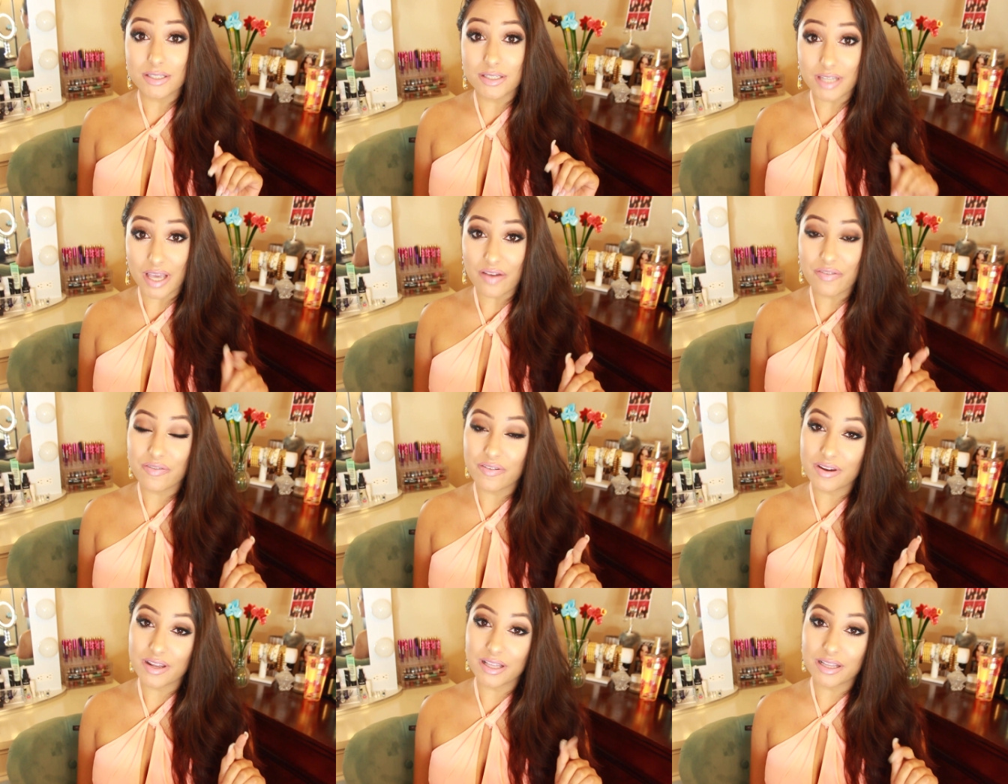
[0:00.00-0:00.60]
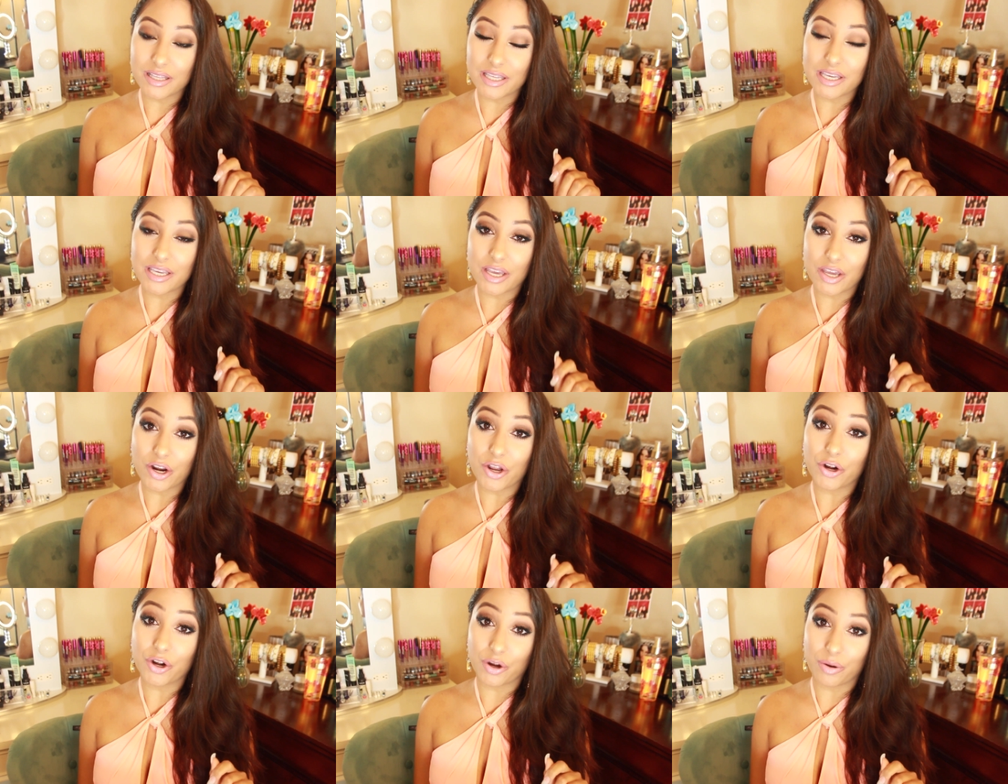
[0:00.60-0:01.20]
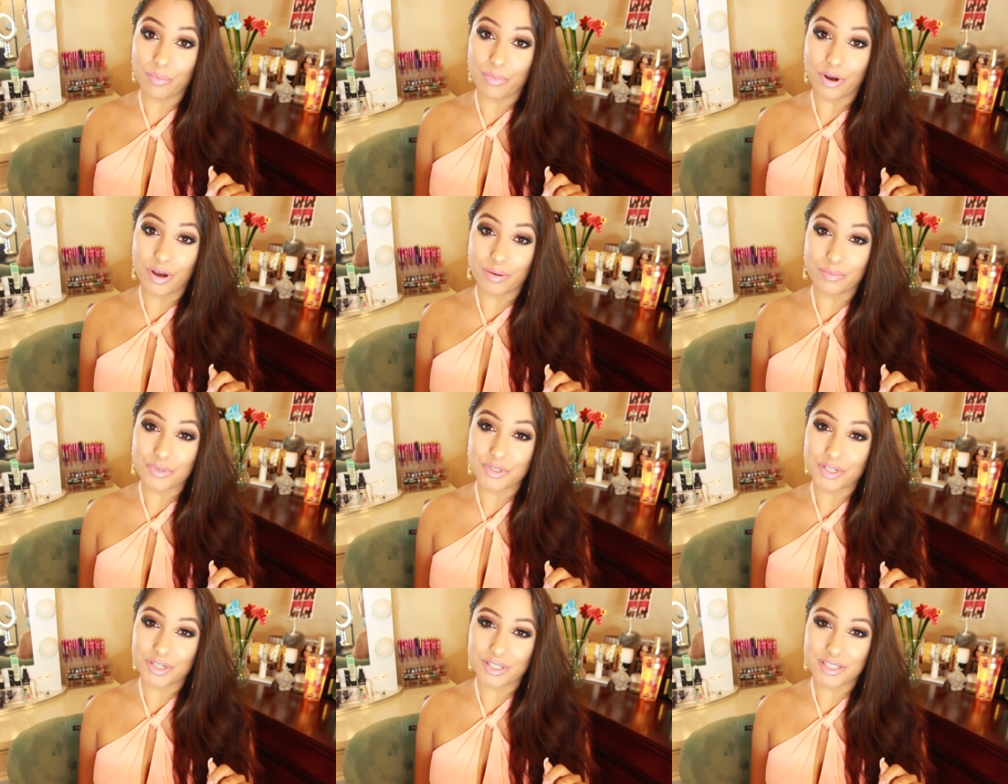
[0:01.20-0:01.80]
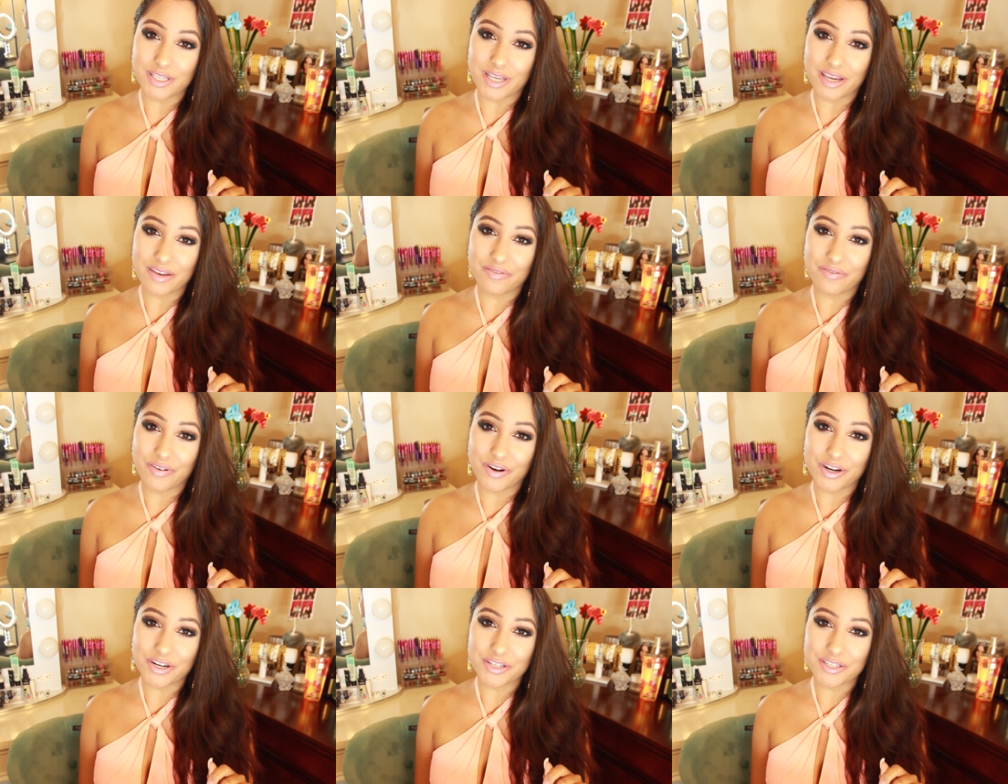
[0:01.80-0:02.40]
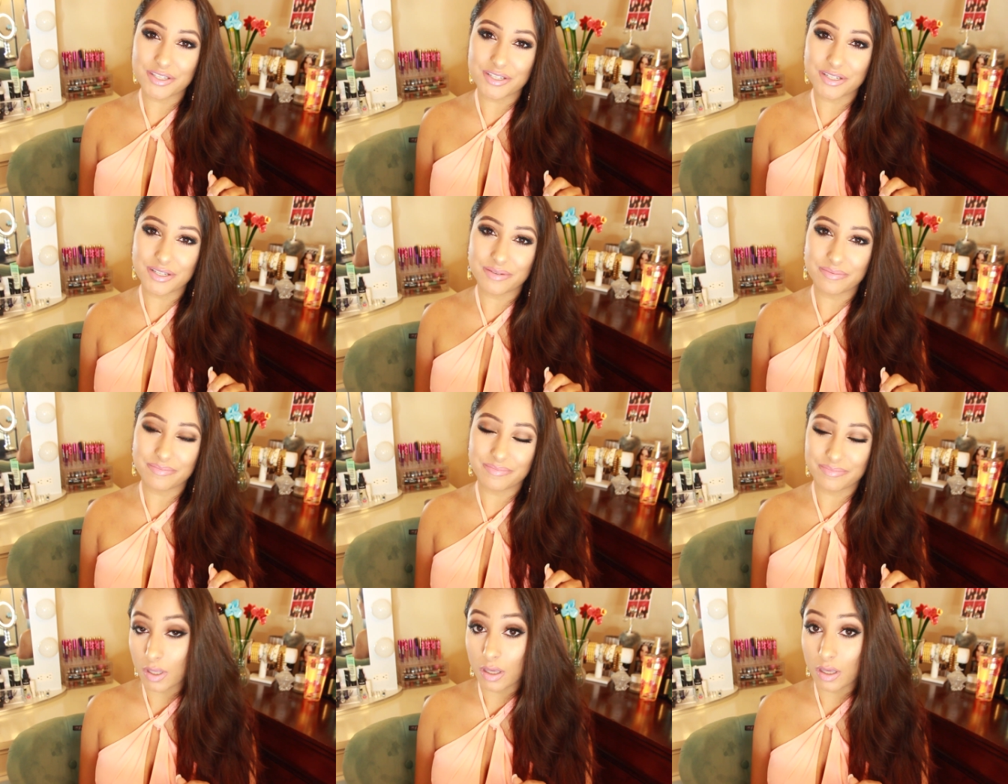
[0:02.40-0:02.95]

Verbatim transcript: definitely get on her mom's good side first.